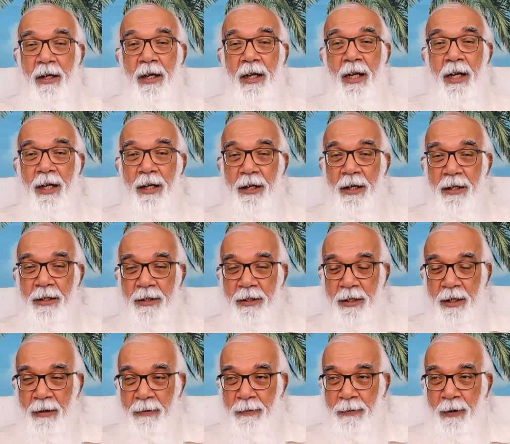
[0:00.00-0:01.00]
It is
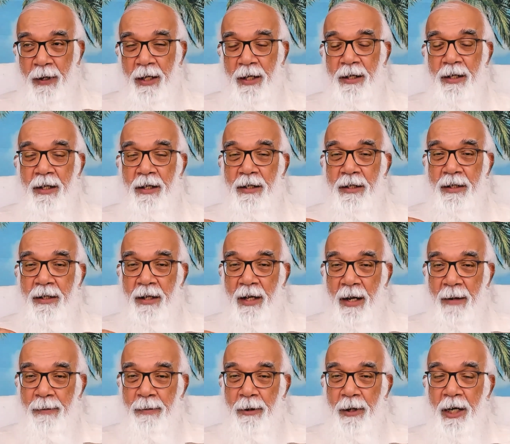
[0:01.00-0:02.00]
different and
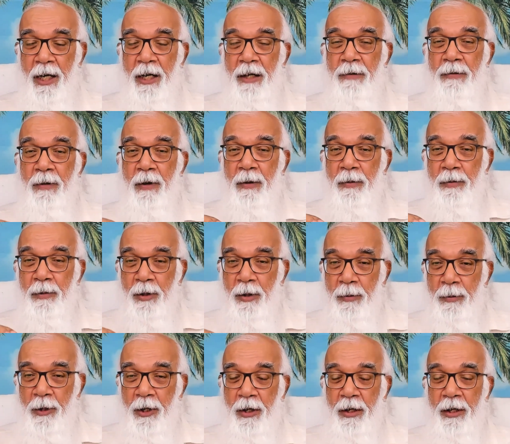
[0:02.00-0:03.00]
separate from the
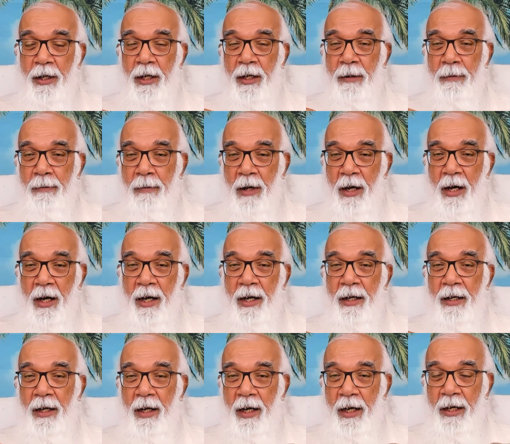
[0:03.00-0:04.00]
body,
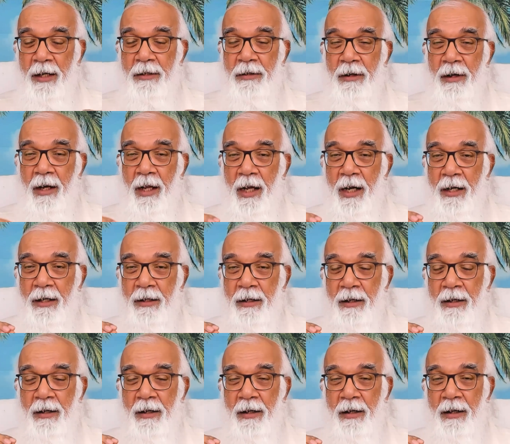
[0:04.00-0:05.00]
mind, intellect,
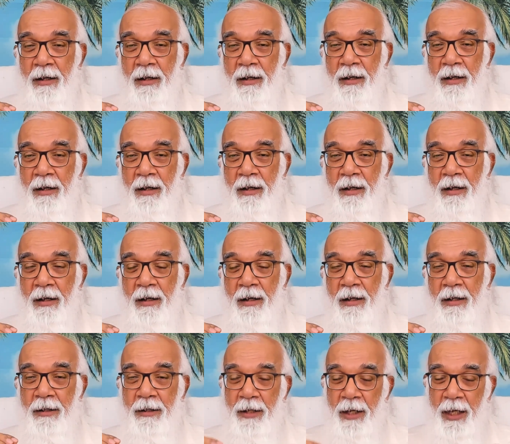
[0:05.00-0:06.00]

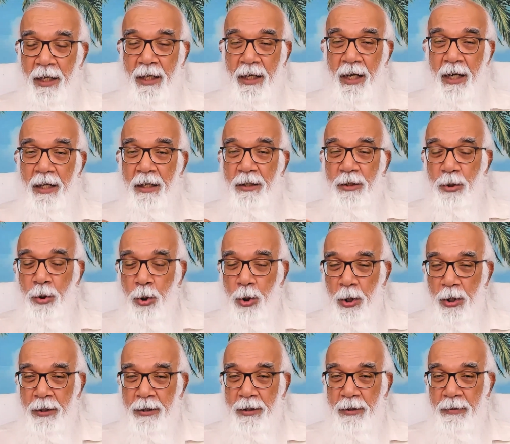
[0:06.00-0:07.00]
thinking,
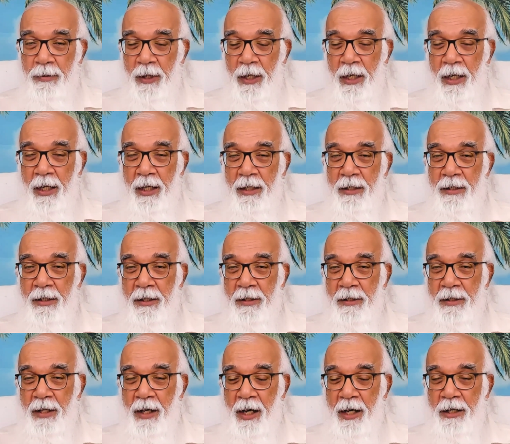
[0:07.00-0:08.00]
thoughts, feelings,
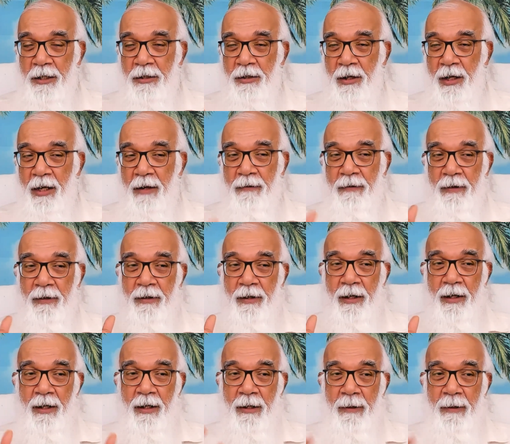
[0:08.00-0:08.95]
sensation, everything.